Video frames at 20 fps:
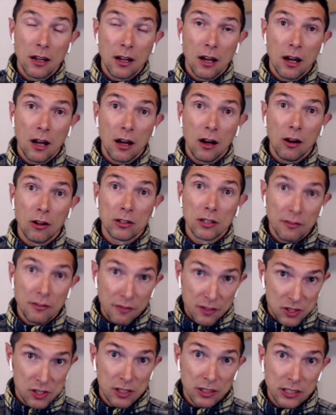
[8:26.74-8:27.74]
on the
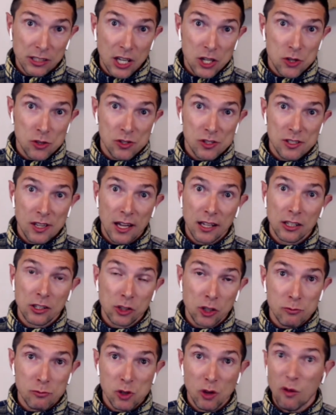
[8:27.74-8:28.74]
facilitation side in
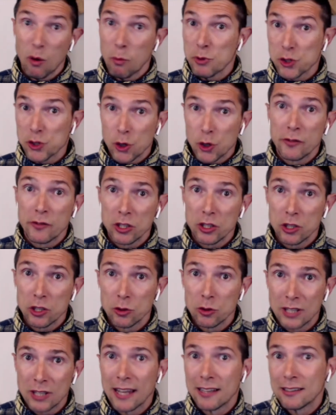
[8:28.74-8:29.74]
terms of observing
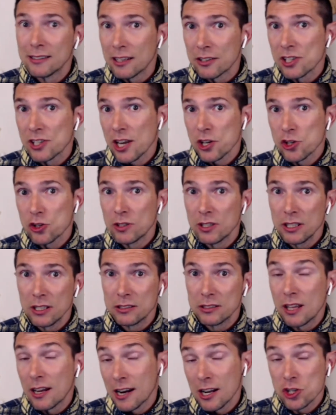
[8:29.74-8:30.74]
you than there
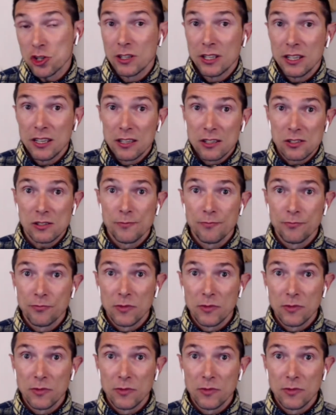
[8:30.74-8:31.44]
actually is.